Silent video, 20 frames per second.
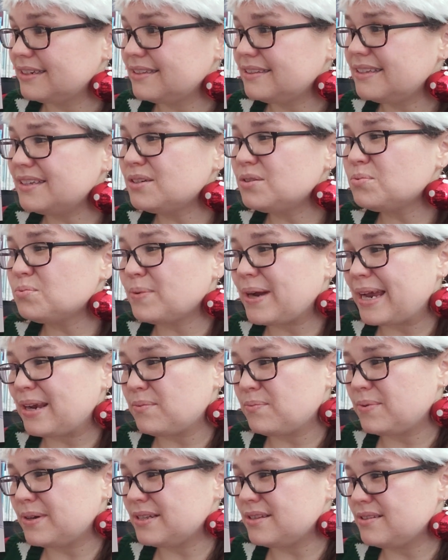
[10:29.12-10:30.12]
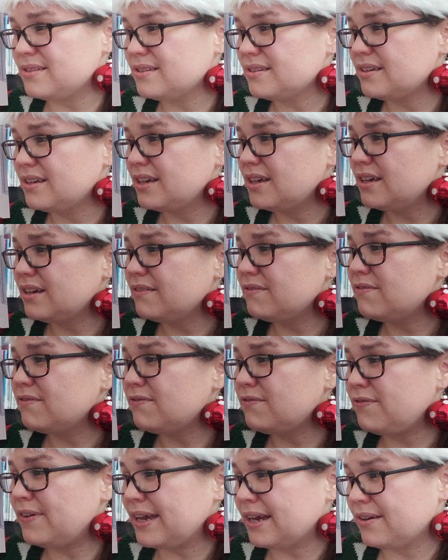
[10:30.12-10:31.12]
Little Red was
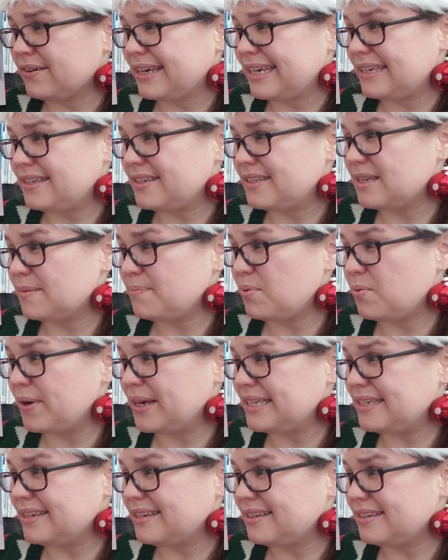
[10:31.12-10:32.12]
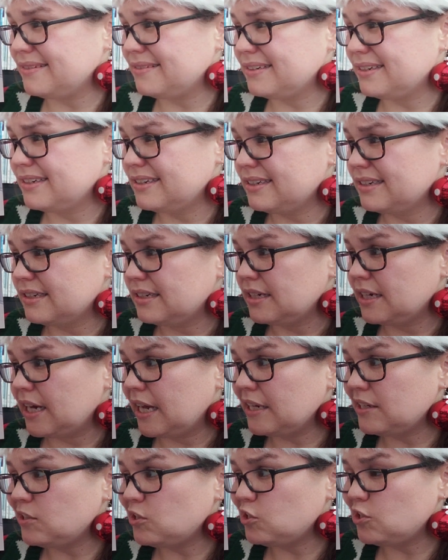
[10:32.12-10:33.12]
very disappointed,
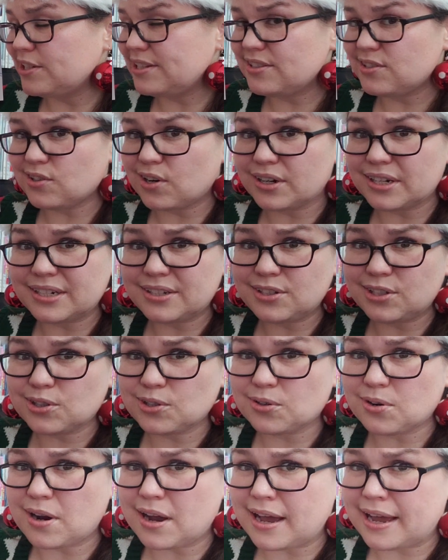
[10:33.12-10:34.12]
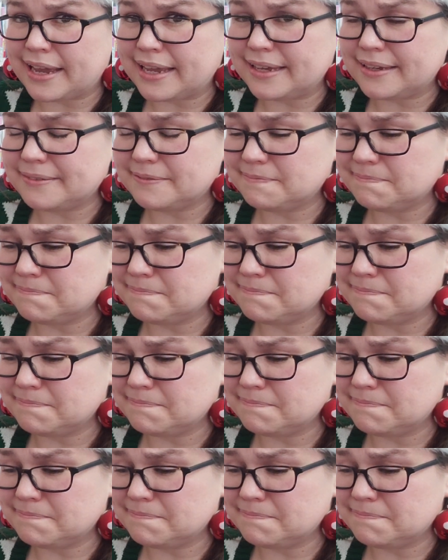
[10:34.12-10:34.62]
and she started to cry.